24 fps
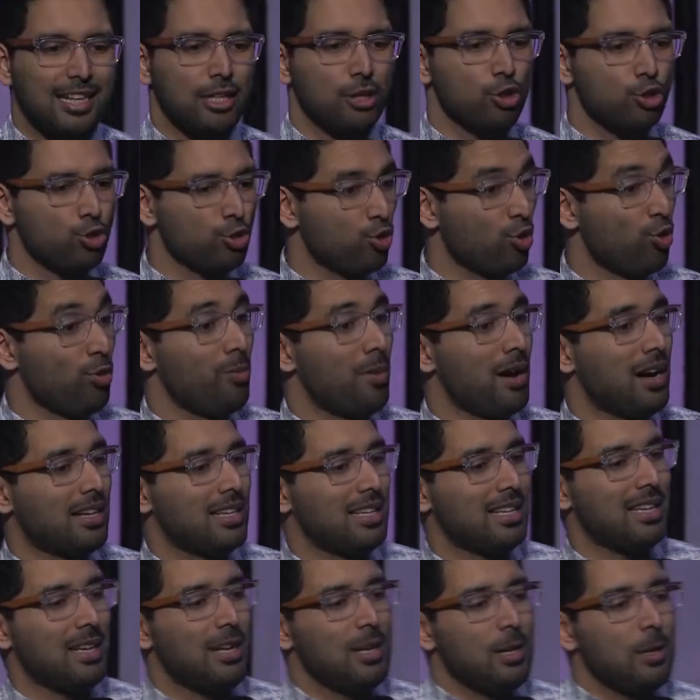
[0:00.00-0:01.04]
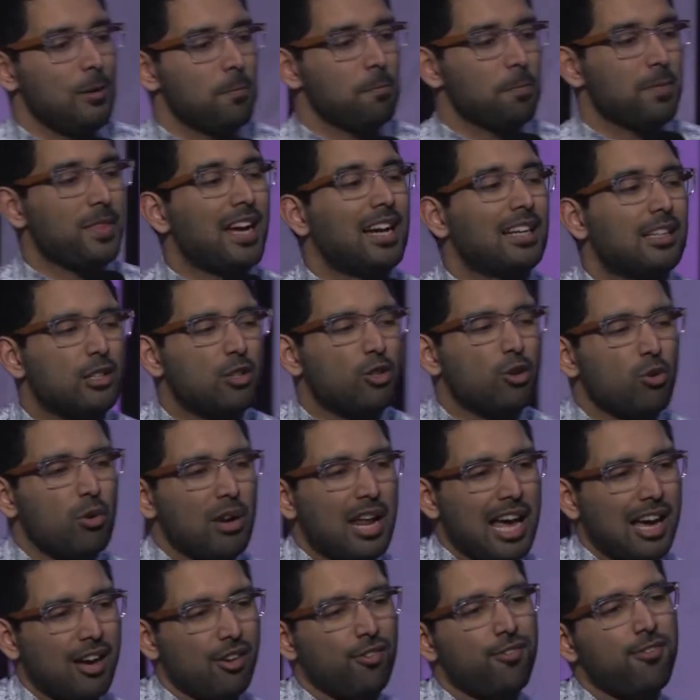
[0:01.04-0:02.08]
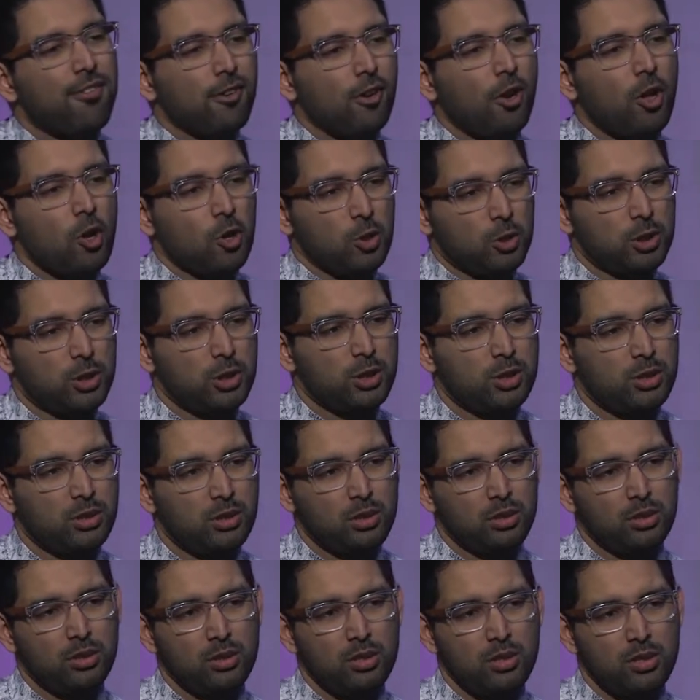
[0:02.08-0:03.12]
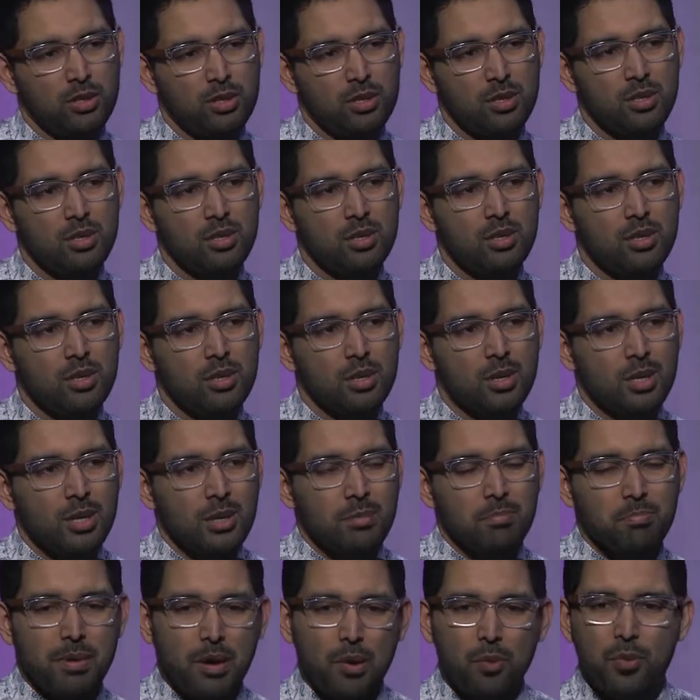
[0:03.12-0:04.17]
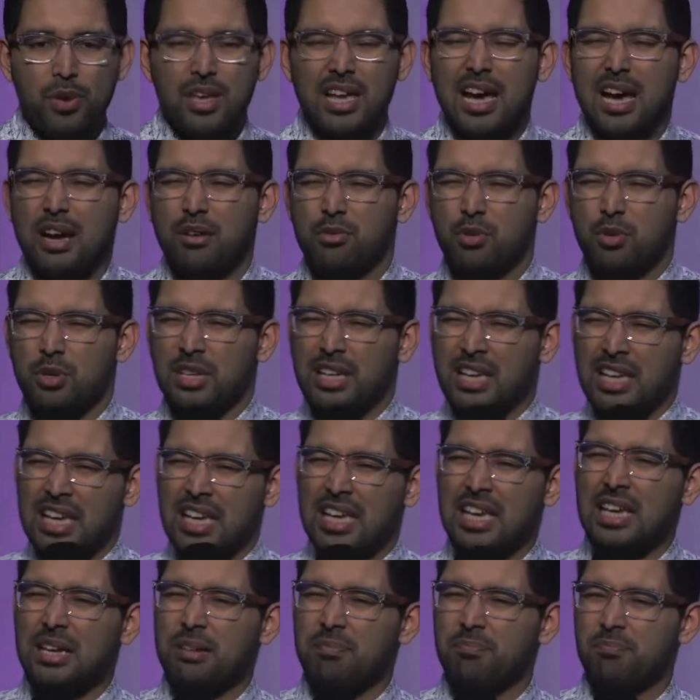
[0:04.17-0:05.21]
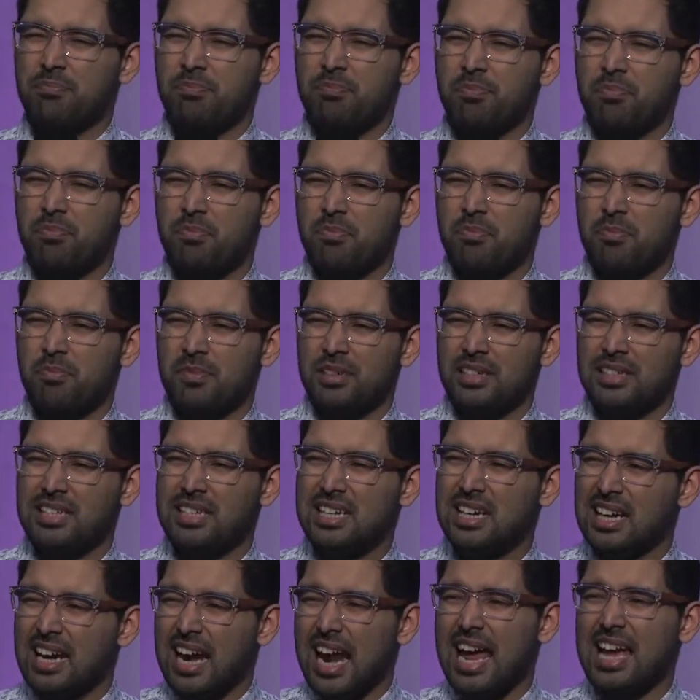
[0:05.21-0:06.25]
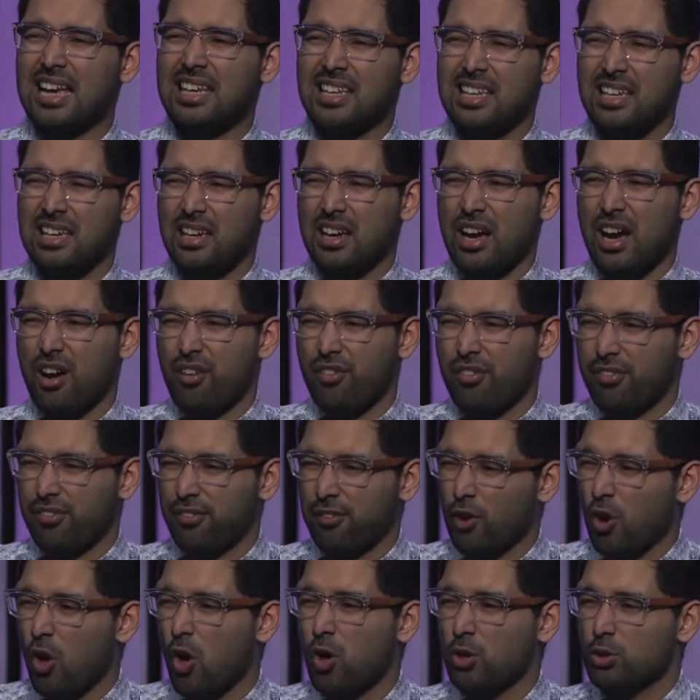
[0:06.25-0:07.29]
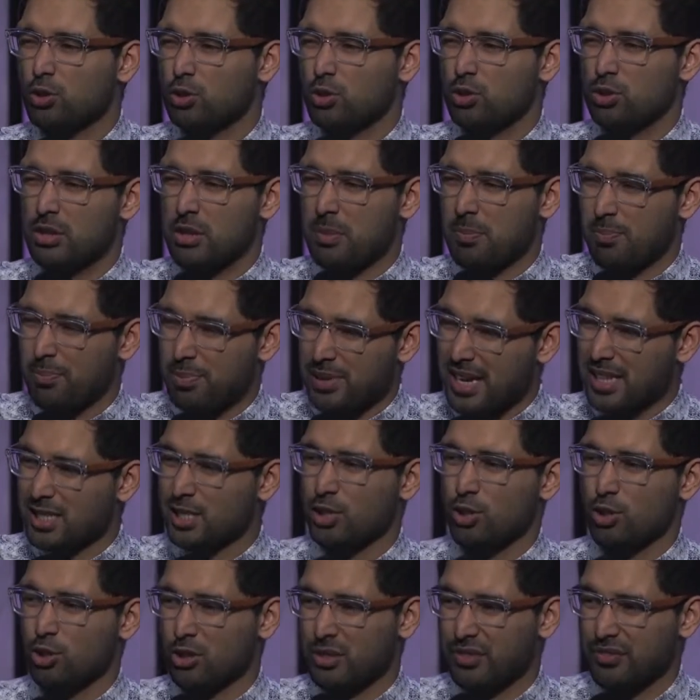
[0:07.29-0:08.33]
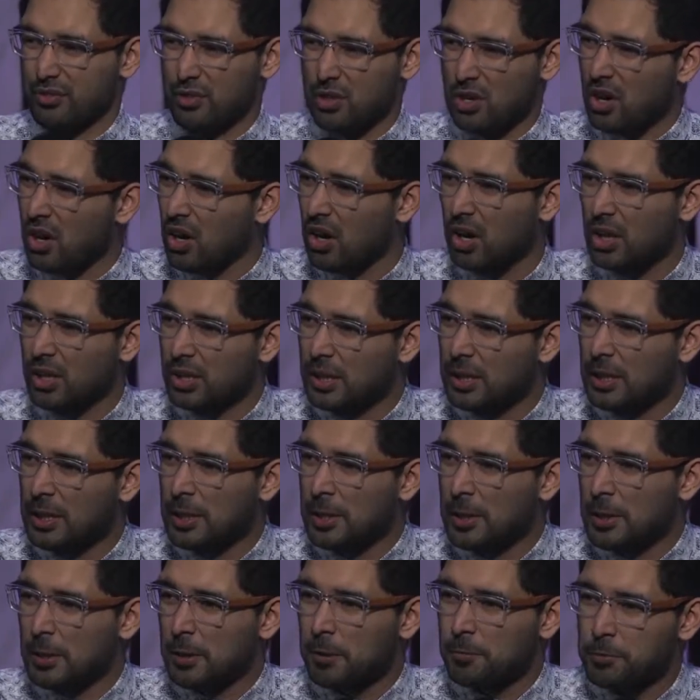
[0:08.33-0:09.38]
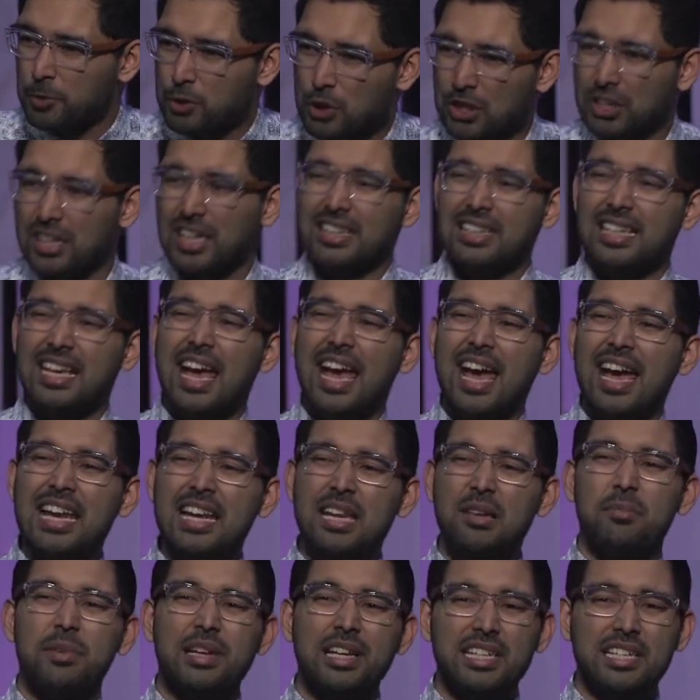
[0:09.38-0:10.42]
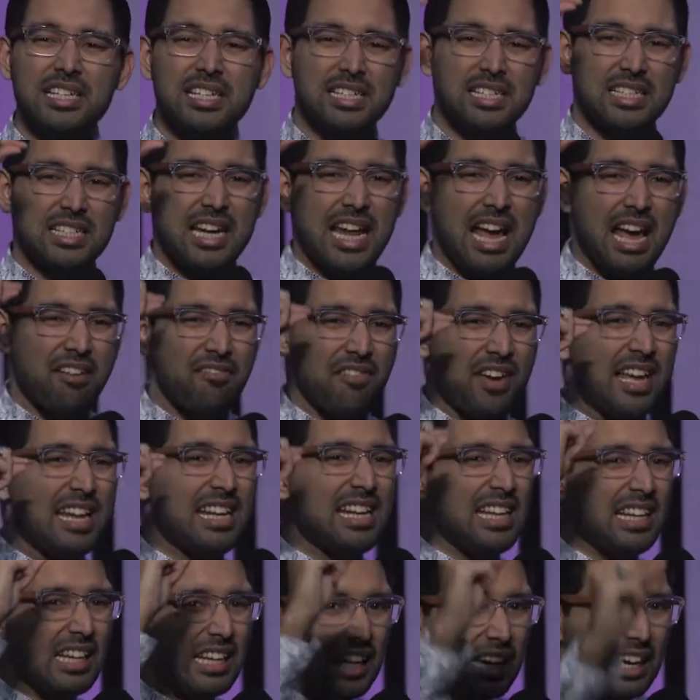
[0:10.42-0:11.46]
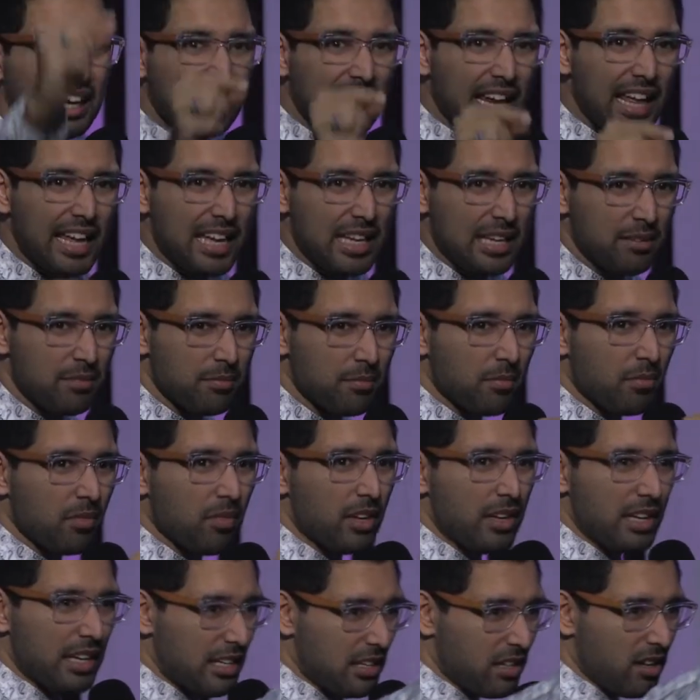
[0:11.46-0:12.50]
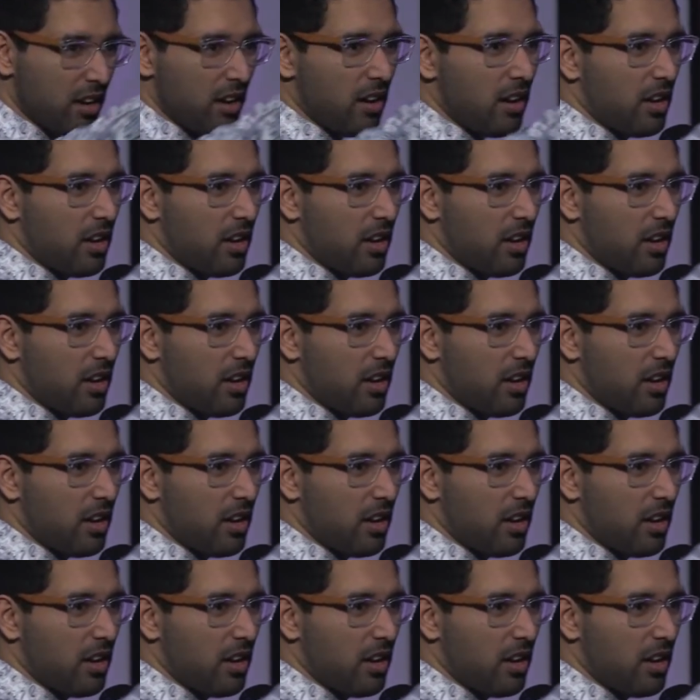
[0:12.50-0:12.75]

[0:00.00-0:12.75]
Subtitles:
There is nobody that don't have flaws, but we have to keep dragging our flaws to the presence of God so that the enemy doesn't have any claim in our